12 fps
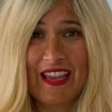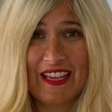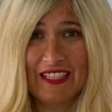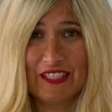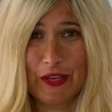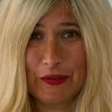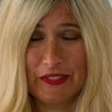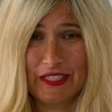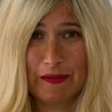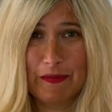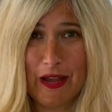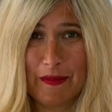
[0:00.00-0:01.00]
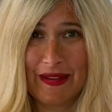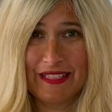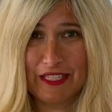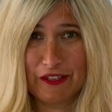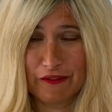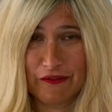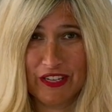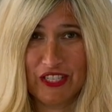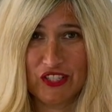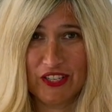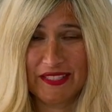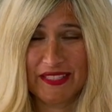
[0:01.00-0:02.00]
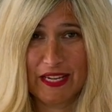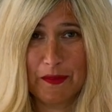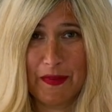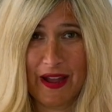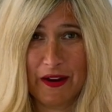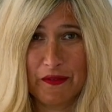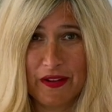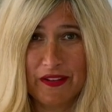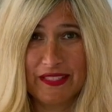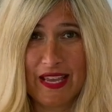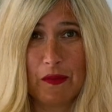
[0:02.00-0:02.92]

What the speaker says: It is hosted by my dear friend Jessica Myros.